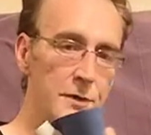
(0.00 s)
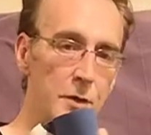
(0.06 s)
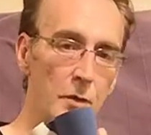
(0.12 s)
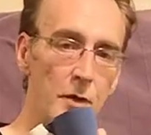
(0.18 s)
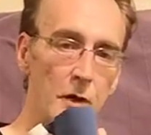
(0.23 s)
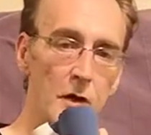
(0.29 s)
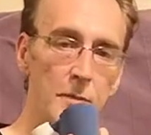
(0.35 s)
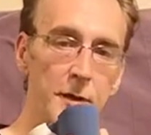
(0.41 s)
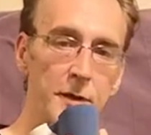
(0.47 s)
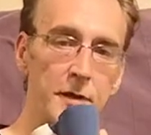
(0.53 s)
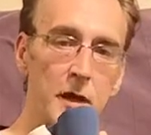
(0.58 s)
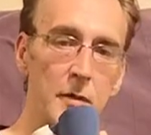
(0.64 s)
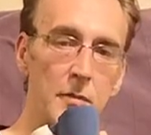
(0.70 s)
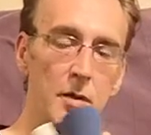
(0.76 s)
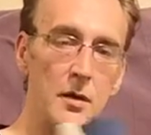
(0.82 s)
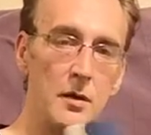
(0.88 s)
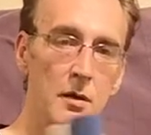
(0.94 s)
Physiotherapy
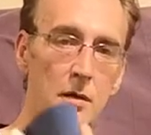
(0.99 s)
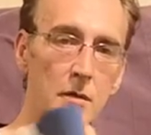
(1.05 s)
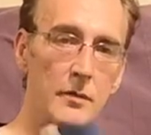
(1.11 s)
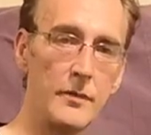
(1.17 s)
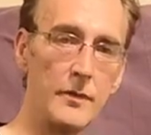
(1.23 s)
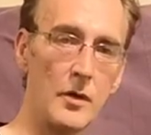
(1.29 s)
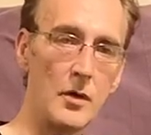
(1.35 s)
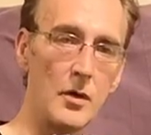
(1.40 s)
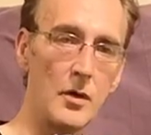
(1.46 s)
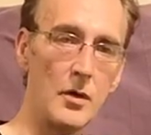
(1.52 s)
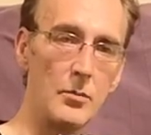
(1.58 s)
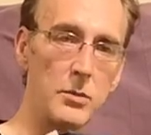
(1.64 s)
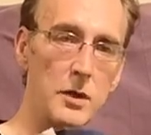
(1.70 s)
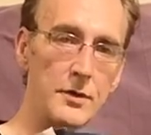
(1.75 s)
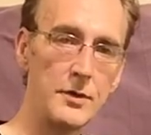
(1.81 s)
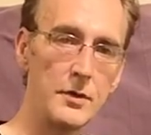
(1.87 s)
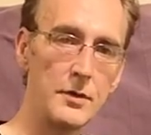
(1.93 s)
tape
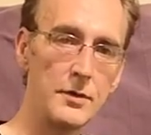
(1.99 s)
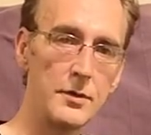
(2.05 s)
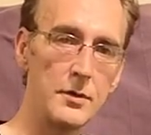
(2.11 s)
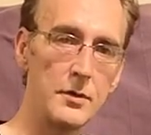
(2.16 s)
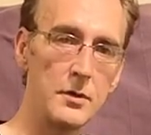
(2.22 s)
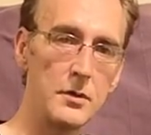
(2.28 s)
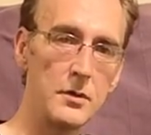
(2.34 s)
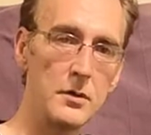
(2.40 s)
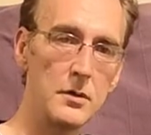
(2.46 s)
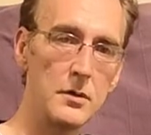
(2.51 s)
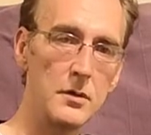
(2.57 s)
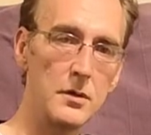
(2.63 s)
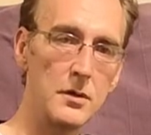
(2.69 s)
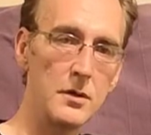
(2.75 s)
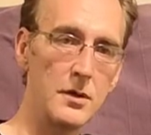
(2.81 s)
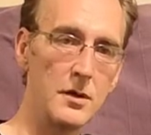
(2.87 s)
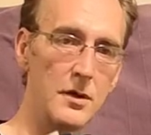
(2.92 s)
for blisters.
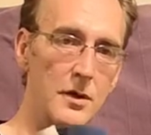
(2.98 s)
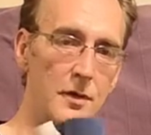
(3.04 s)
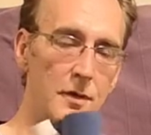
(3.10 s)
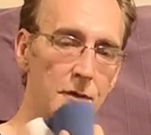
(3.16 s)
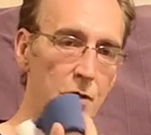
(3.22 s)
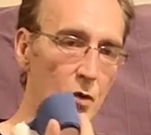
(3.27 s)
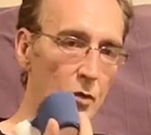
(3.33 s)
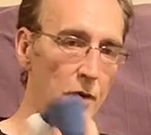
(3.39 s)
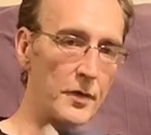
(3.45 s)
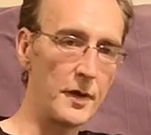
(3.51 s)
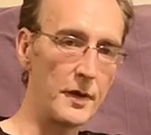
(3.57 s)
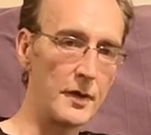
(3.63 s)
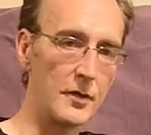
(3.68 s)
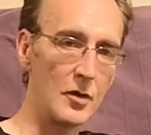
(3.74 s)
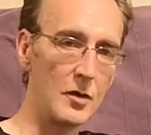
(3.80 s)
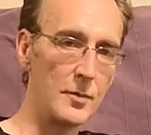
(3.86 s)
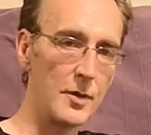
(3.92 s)
It's the only
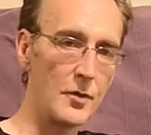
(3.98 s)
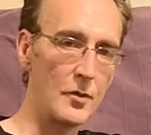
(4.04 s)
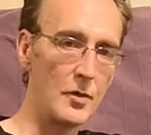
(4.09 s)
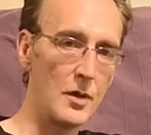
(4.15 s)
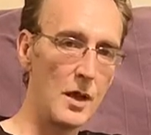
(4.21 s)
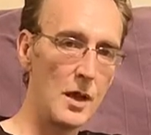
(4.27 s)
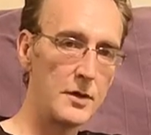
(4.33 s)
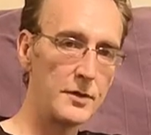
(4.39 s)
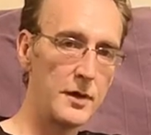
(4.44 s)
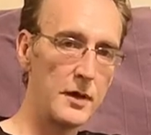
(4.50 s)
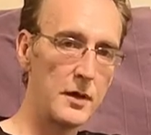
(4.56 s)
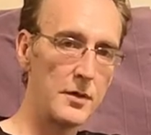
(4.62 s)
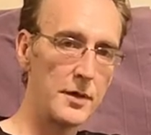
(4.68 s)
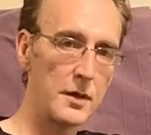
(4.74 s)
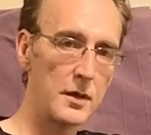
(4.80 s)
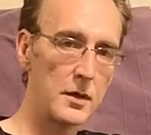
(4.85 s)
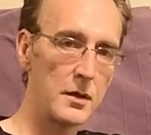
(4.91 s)
thing that got me through the last
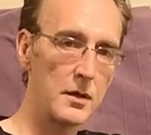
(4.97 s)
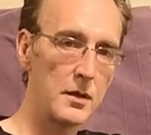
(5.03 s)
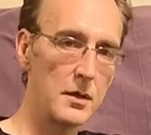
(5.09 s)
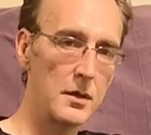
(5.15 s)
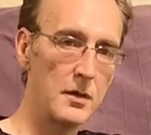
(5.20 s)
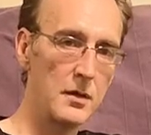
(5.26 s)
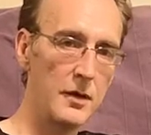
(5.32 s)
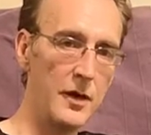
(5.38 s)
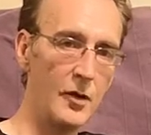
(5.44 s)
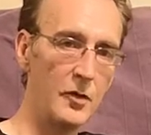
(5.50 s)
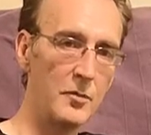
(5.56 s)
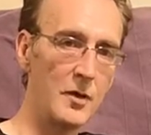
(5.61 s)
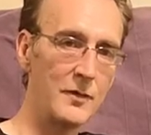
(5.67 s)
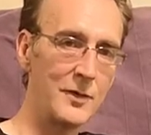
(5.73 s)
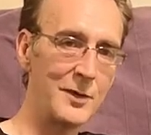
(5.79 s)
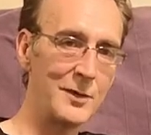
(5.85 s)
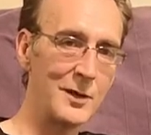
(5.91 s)
day, I think.
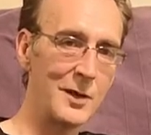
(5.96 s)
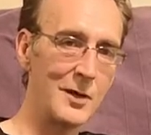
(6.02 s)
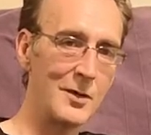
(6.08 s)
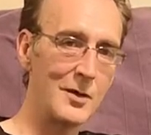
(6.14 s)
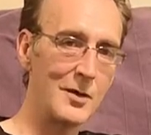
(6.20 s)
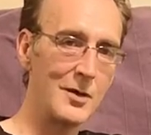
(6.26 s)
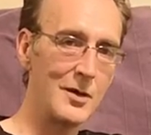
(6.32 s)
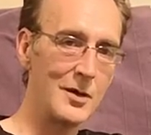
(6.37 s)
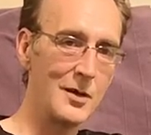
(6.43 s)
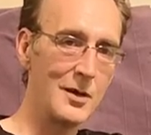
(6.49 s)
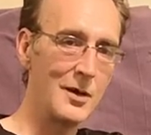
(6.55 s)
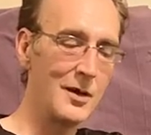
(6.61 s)
Held my feet together.